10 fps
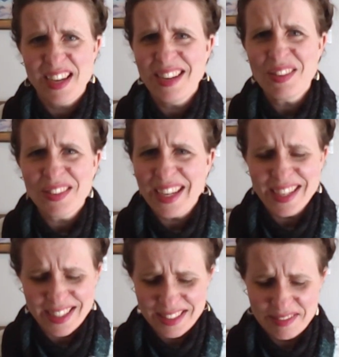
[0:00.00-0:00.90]
I don't
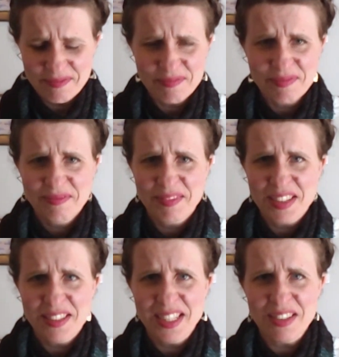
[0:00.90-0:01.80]
like it.
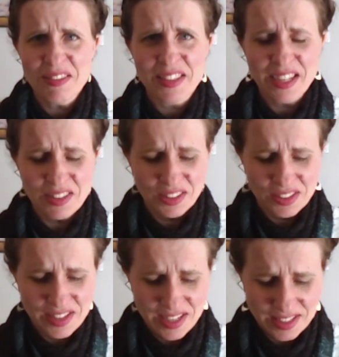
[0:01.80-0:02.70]
I don't like
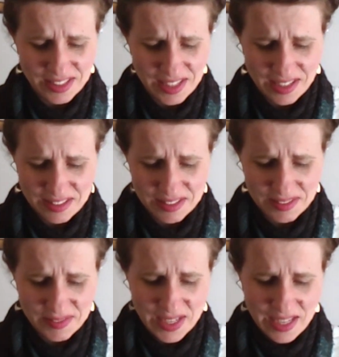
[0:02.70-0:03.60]
alternating
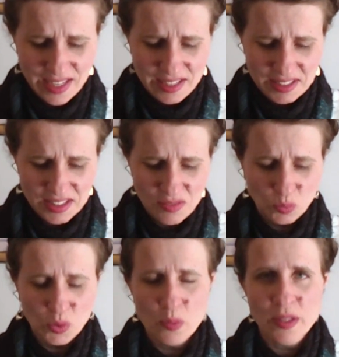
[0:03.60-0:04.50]
skeins. It just
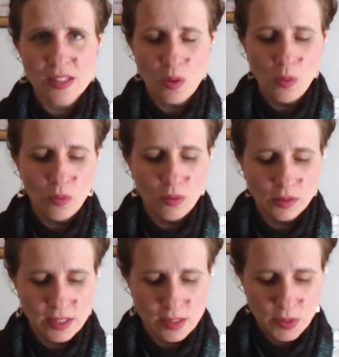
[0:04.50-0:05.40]
ruins the
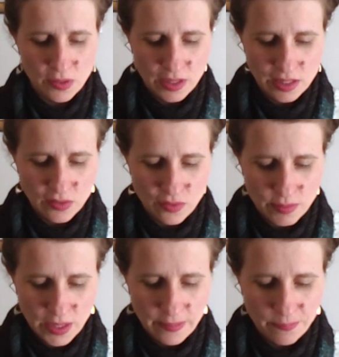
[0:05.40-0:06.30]
whole experience for
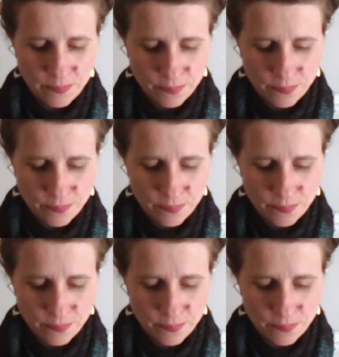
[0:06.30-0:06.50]
me.